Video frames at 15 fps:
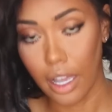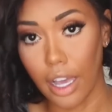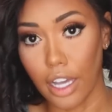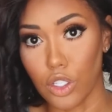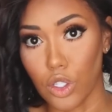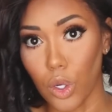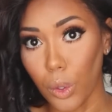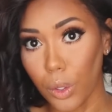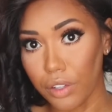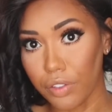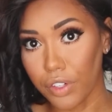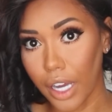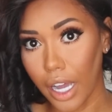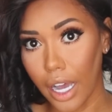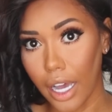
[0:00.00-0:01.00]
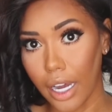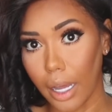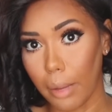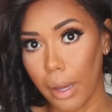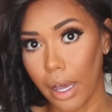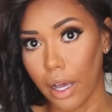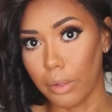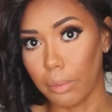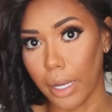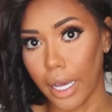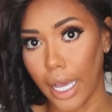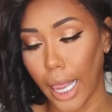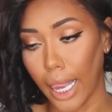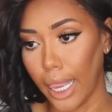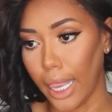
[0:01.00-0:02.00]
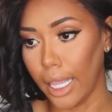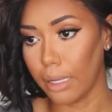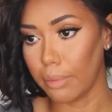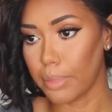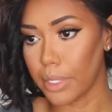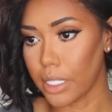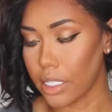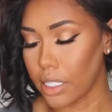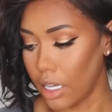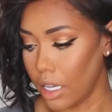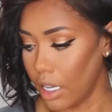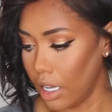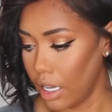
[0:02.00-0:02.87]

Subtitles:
I totally forgot about my lips.